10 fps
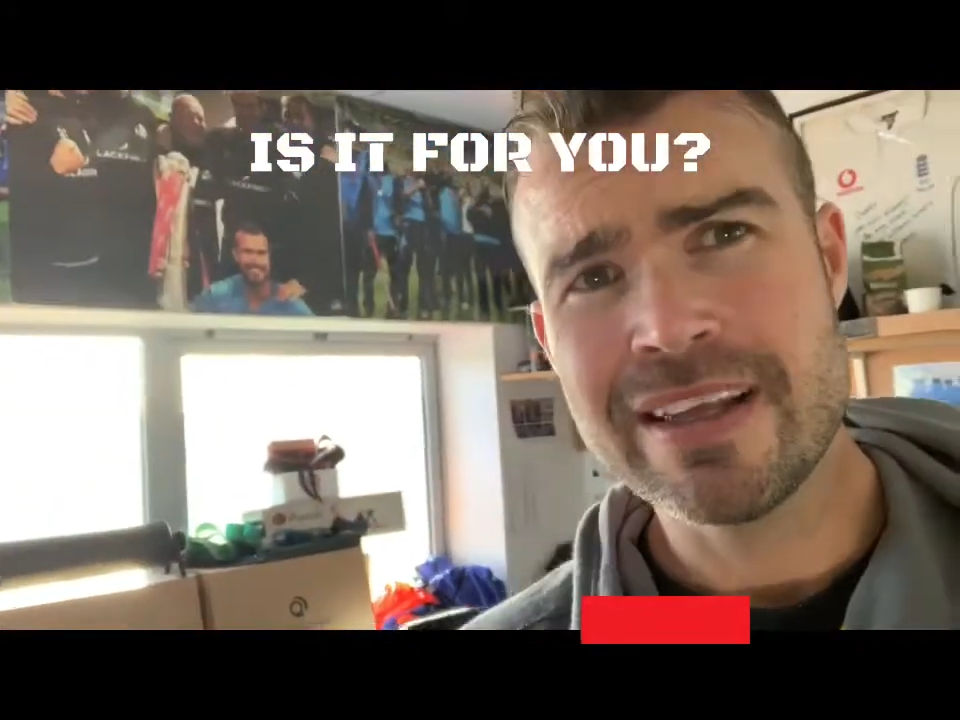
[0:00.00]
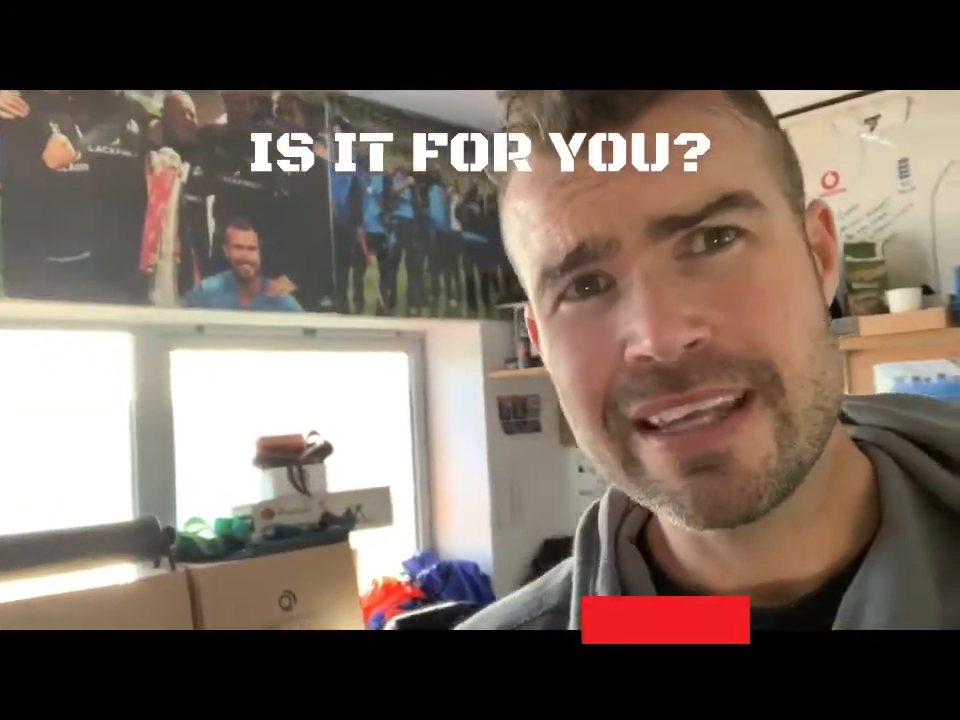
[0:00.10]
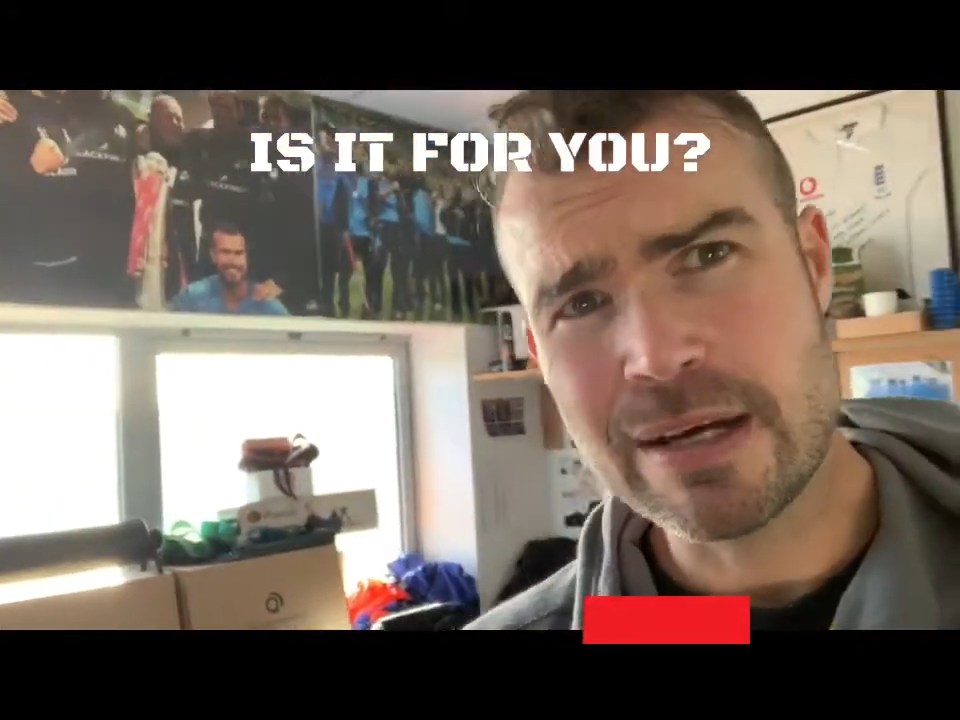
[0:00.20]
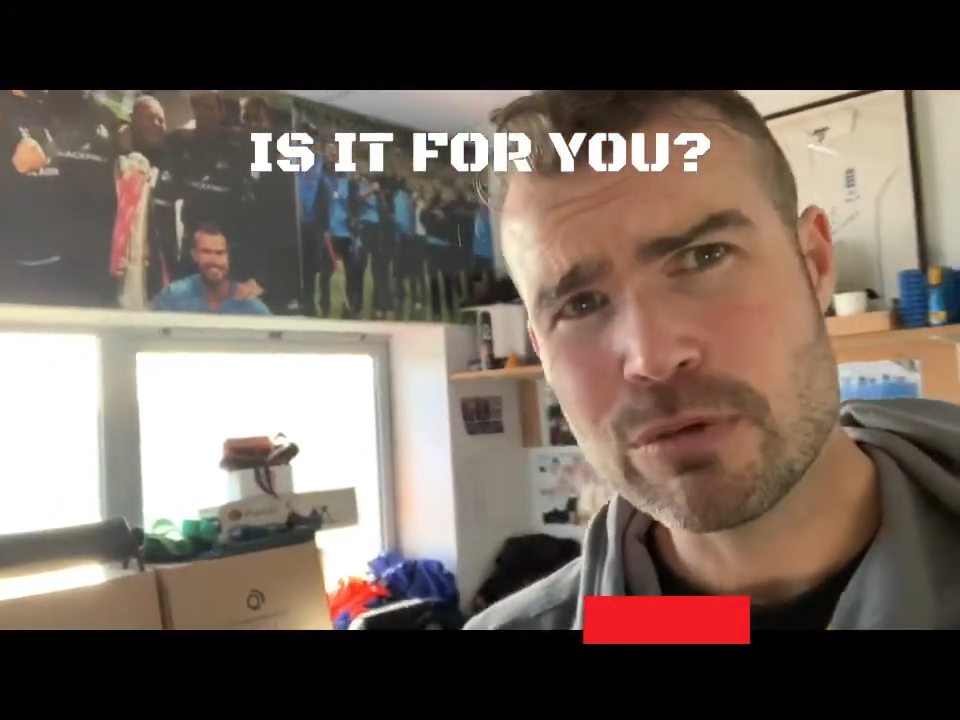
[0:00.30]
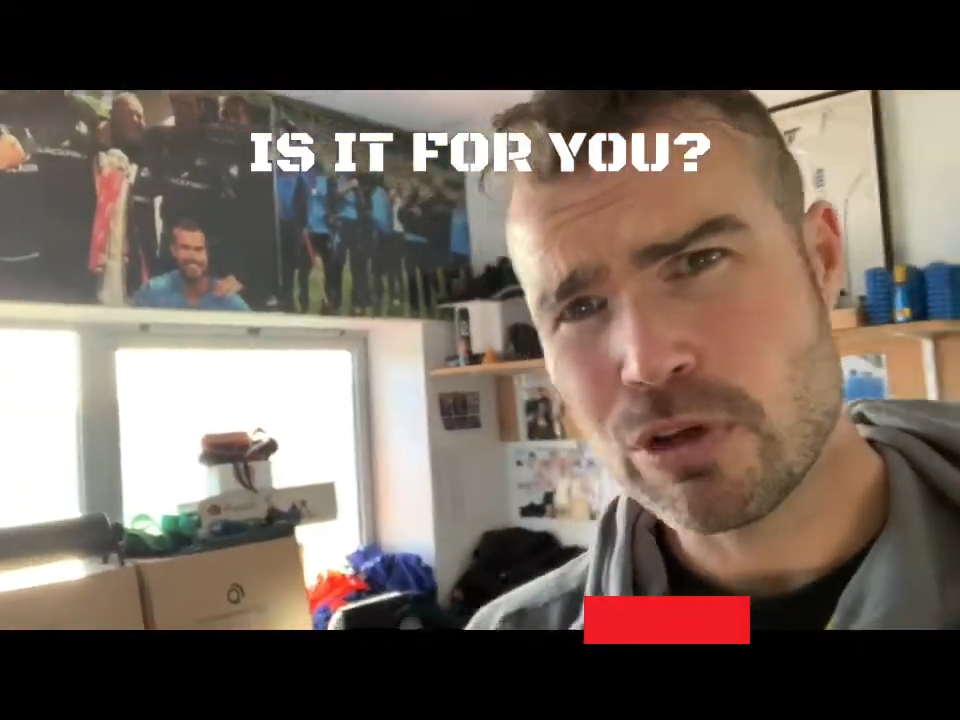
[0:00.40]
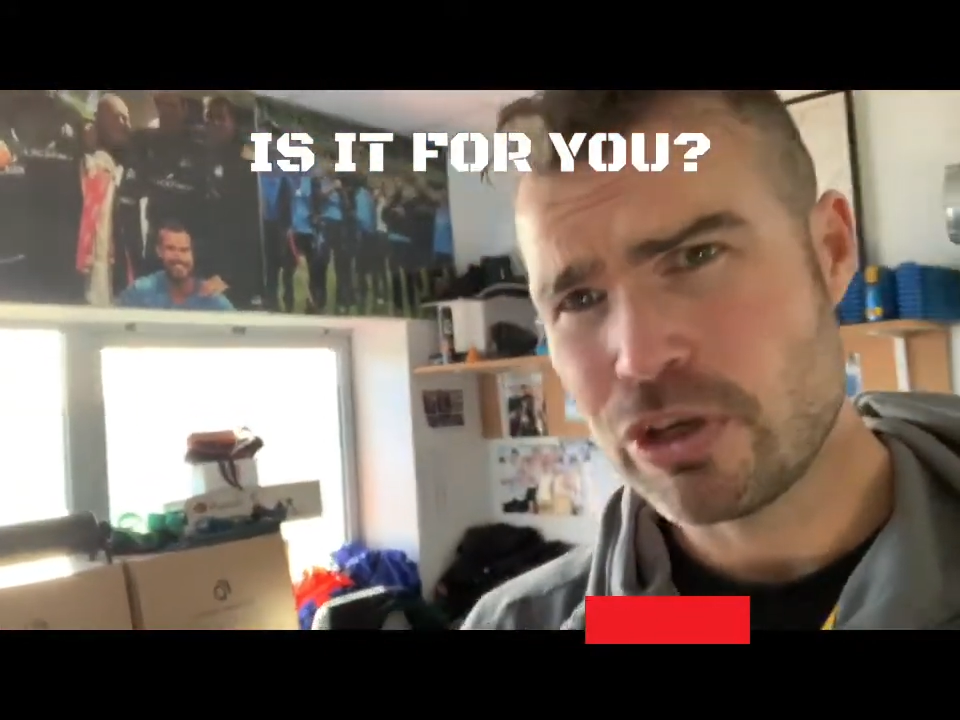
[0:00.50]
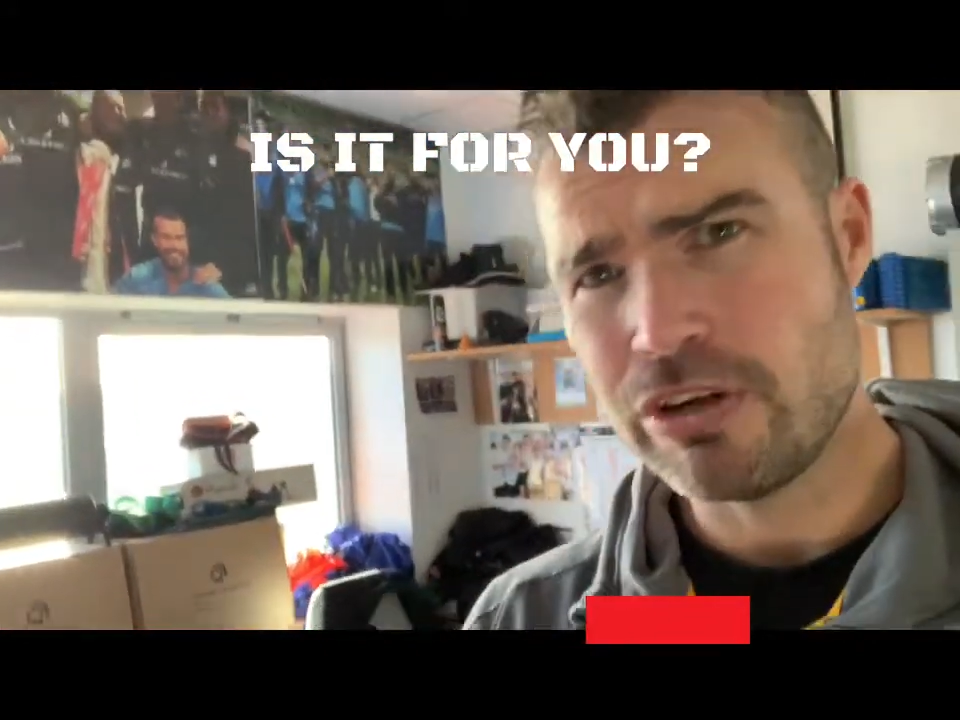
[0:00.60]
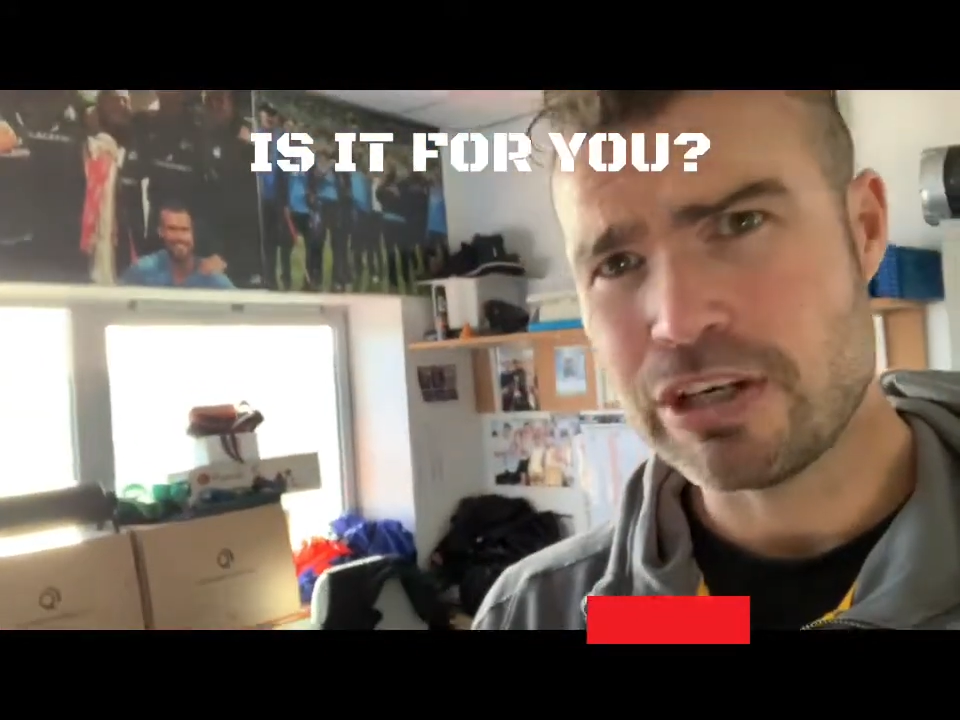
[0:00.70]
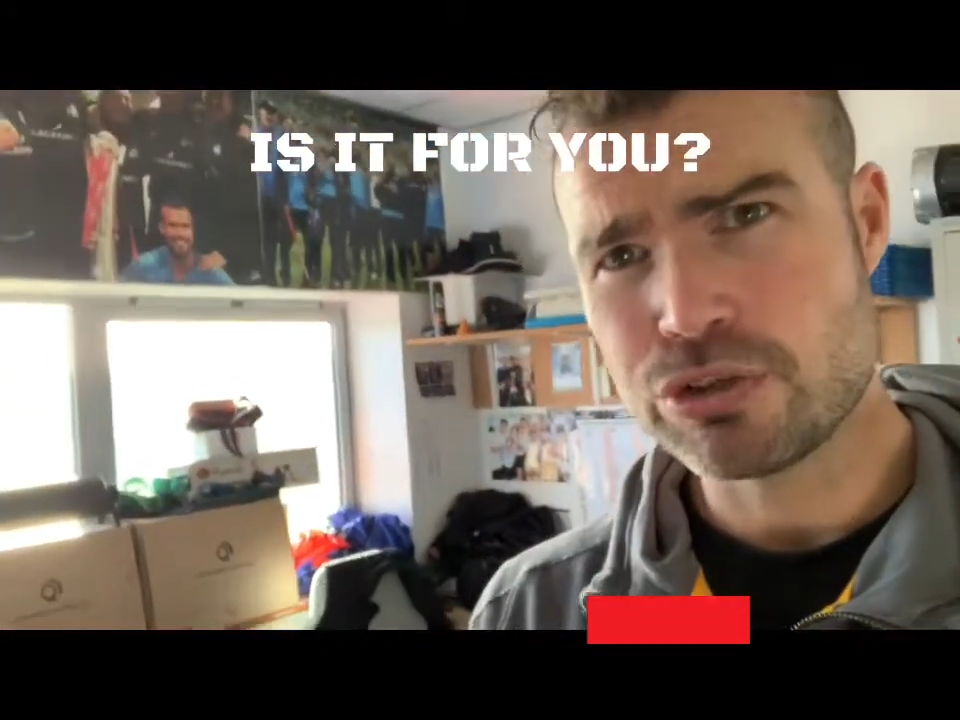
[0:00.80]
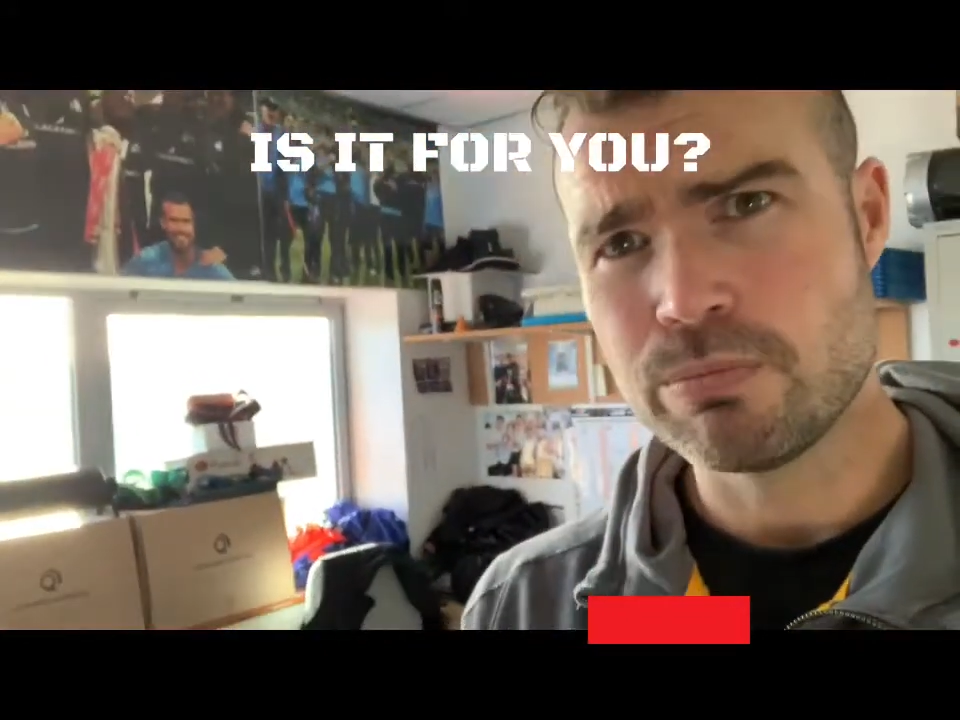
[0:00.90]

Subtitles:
get them to look at your actual